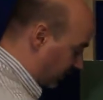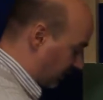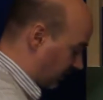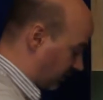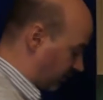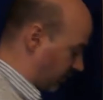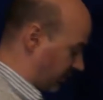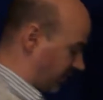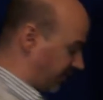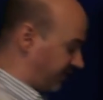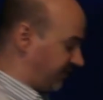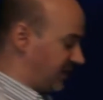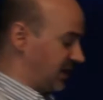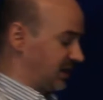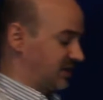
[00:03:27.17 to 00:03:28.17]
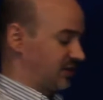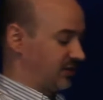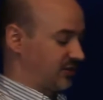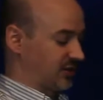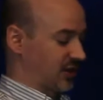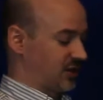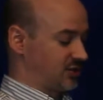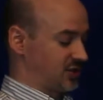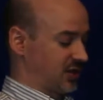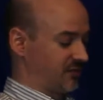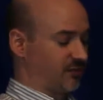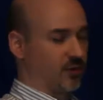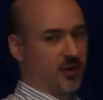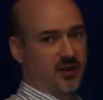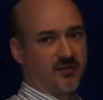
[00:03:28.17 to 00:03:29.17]
in order to fit this
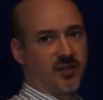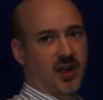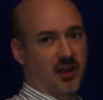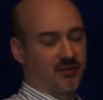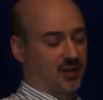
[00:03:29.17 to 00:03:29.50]
RJ45